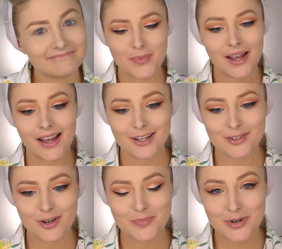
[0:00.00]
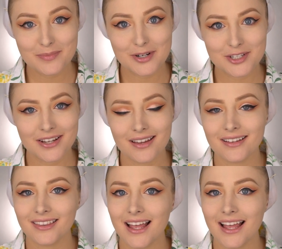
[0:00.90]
Well, my eyes are pretty much done.